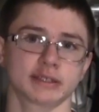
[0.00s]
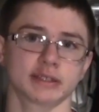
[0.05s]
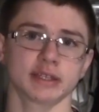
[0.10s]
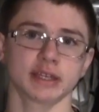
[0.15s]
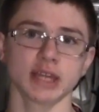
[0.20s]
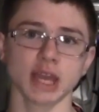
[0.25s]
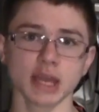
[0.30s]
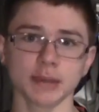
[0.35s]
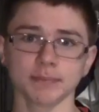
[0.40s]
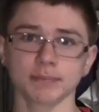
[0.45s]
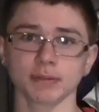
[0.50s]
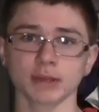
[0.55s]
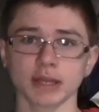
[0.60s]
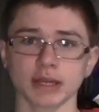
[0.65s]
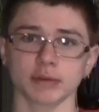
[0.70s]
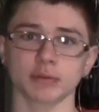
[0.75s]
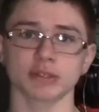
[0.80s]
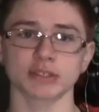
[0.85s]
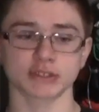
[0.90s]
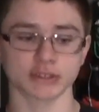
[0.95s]
The
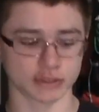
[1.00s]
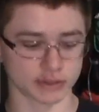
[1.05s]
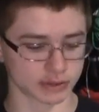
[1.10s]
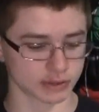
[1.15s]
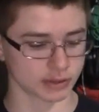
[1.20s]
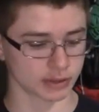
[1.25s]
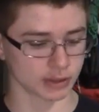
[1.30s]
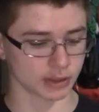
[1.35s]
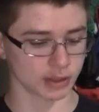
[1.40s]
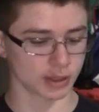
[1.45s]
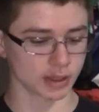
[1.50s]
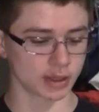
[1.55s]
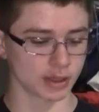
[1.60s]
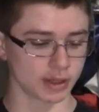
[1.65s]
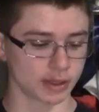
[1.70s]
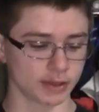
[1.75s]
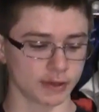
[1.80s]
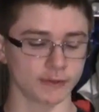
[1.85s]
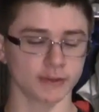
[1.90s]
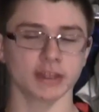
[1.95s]
gameplay was
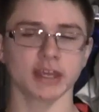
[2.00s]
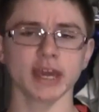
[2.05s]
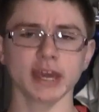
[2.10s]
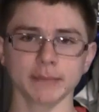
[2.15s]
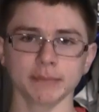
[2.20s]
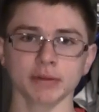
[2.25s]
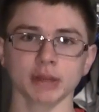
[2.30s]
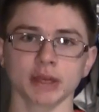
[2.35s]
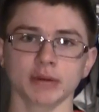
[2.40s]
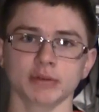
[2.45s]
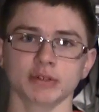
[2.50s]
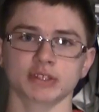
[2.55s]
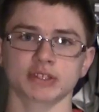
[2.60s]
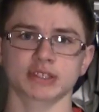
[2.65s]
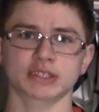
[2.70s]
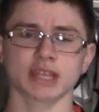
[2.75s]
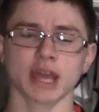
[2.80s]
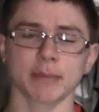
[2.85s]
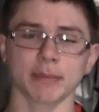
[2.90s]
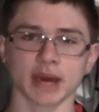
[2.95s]

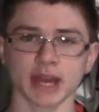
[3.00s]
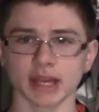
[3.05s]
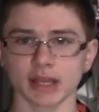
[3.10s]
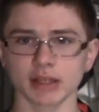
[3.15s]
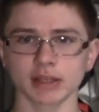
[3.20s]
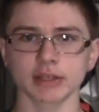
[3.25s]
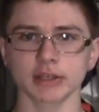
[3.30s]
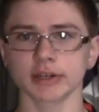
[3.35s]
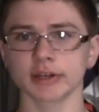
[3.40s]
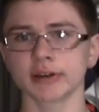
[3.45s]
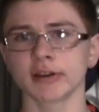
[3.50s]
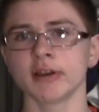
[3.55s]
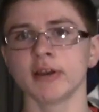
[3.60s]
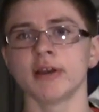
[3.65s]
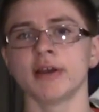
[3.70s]
semi-clear,